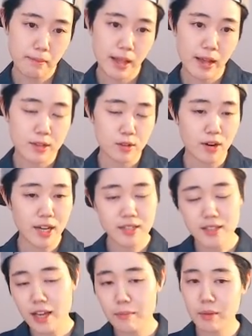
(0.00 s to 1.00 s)
So last
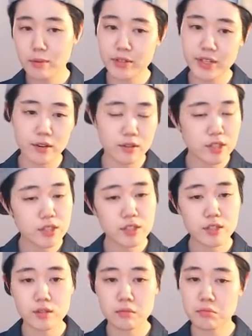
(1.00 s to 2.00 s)
time people said, oh, this
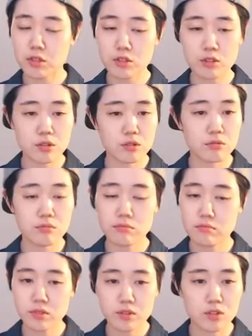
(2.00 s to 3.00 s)
is just
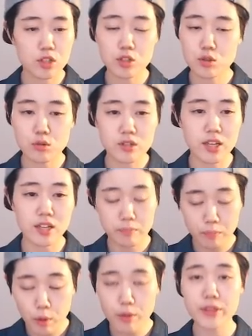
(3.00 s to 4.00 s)
joseki.
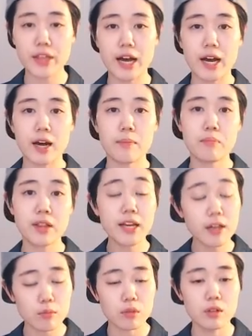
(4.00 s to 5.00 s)
Both are
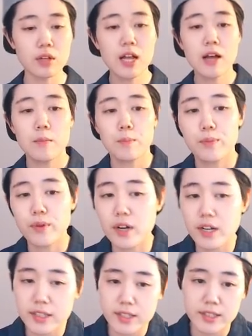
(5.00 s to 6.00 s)
playable,
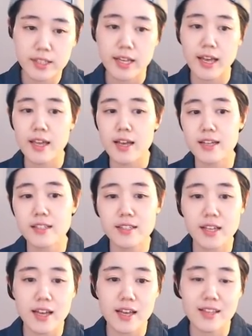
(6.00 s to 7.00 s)
but AI
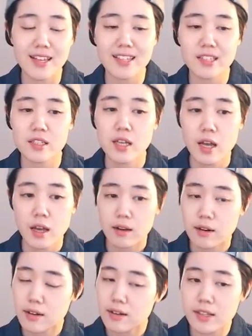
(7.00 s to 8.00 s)
said is
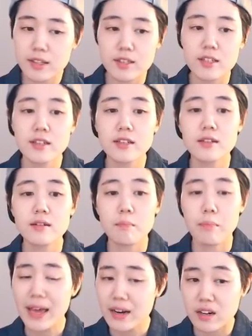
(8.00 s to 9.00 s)
a little
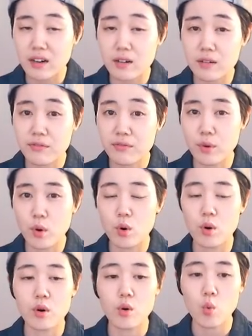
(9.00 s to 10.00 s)
better
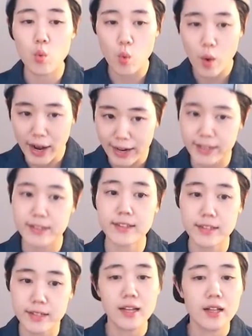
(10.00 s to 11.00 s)
for white.